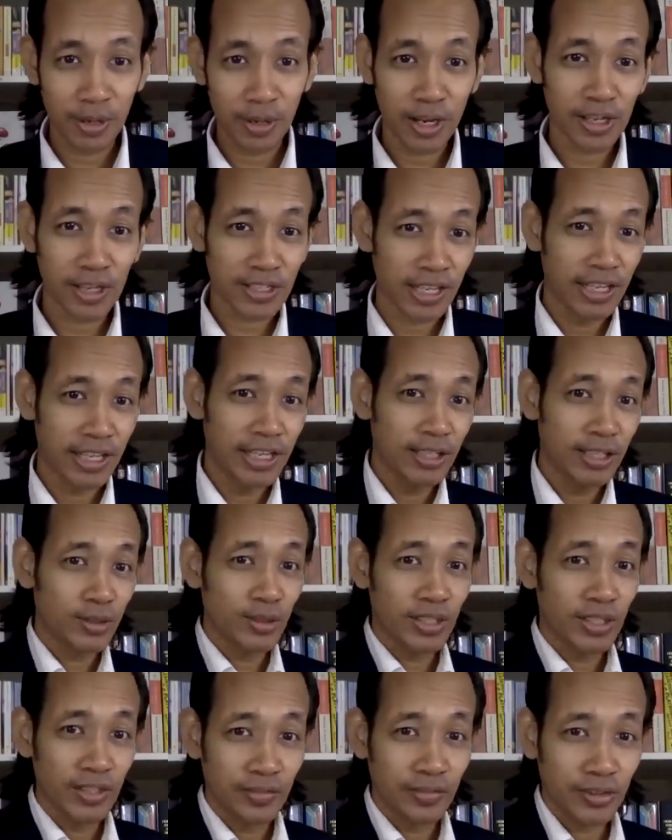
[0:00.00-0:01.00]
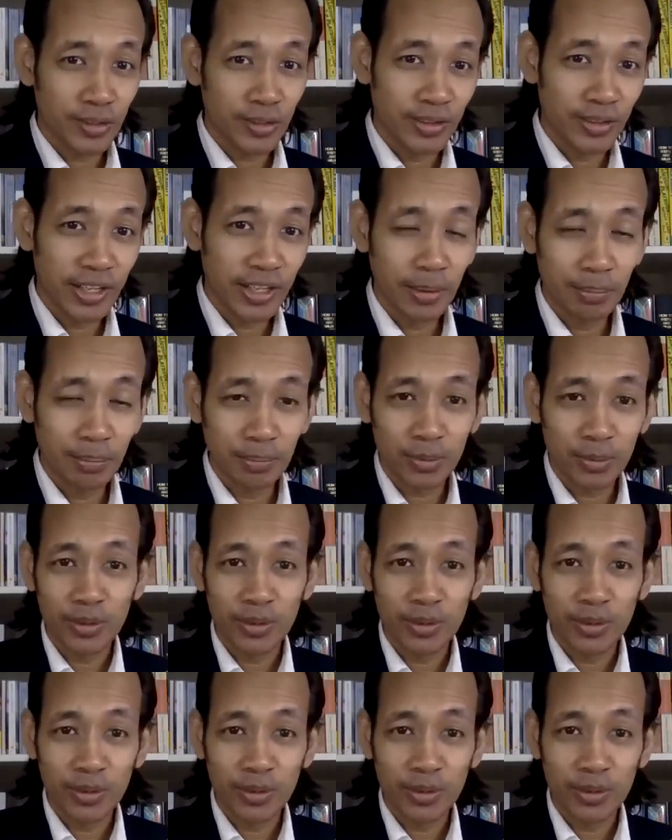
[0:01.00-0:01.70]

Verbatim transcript: Because I need to give it to them,